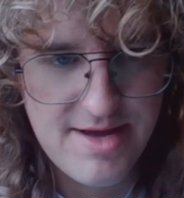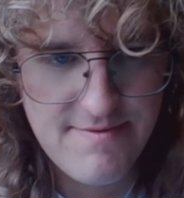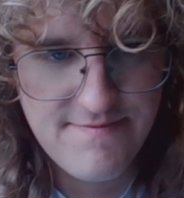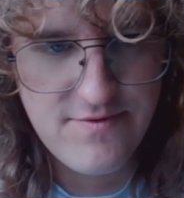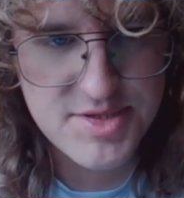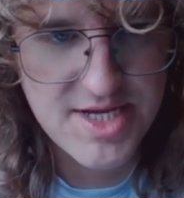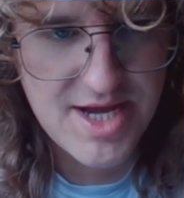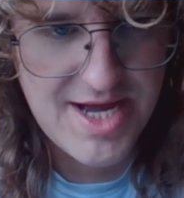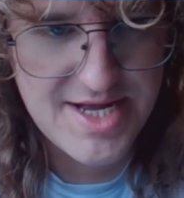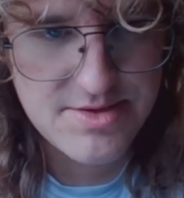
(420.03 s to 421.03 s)
Forcing
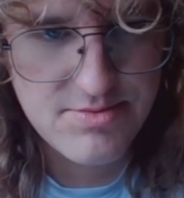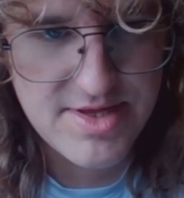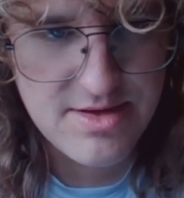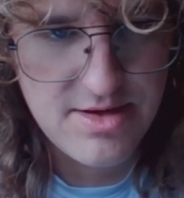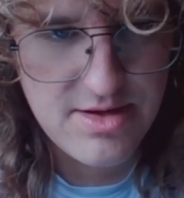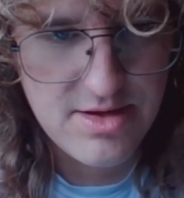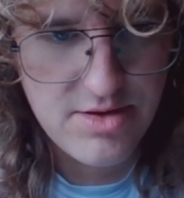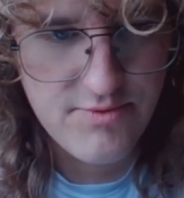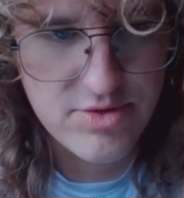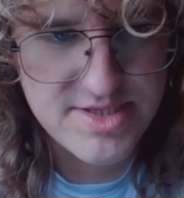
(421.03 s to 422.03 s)
our hand with a
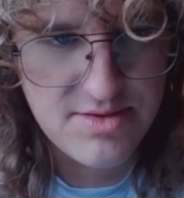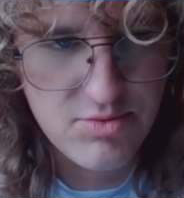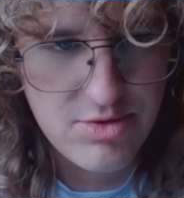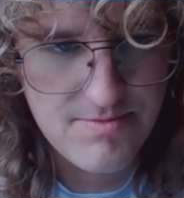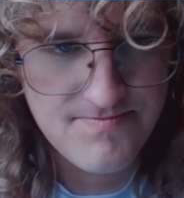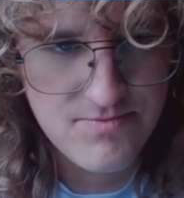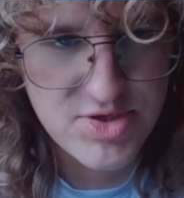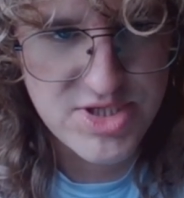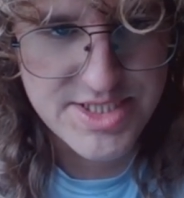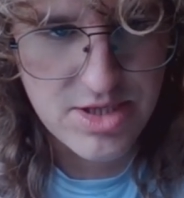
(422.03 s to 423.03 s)
rook d1,
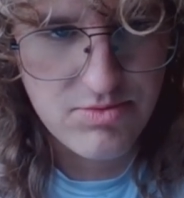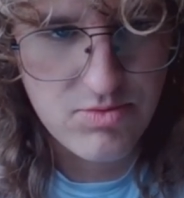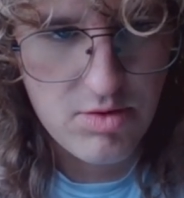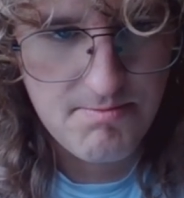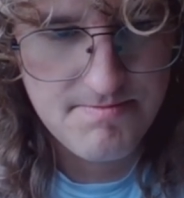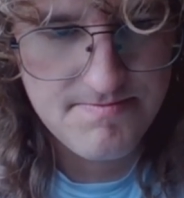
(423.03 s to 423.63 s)
which I don't want.